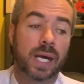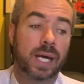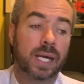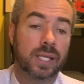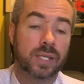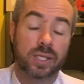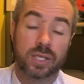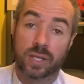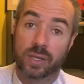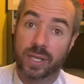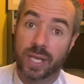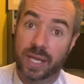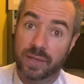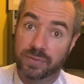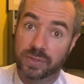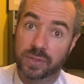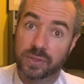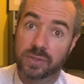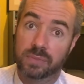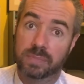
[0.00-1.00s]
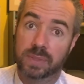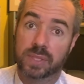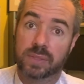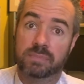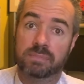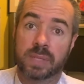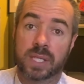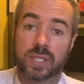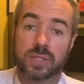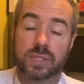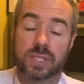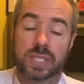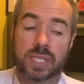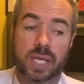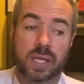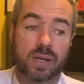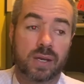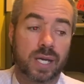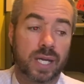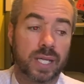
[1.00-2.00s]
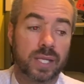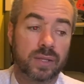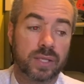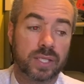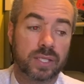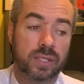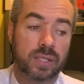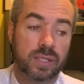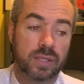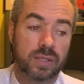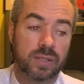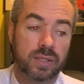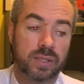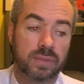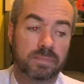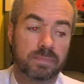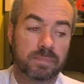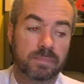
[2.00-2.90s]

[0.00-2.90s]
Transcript: You don't have to, but make sure you say hi in the